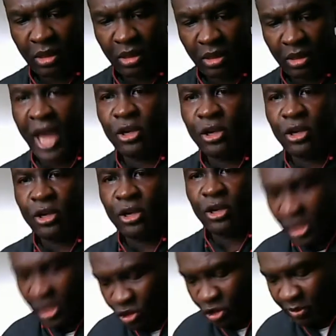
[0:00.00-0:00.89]
I know
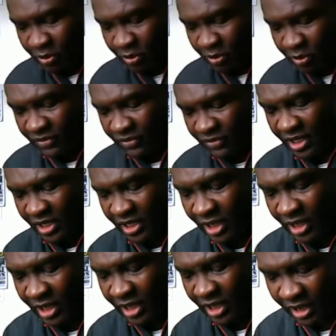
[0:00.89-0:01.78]
that you believe in
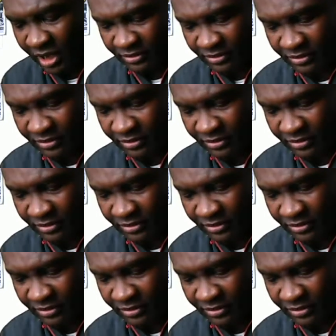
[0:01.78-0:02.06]
Allah.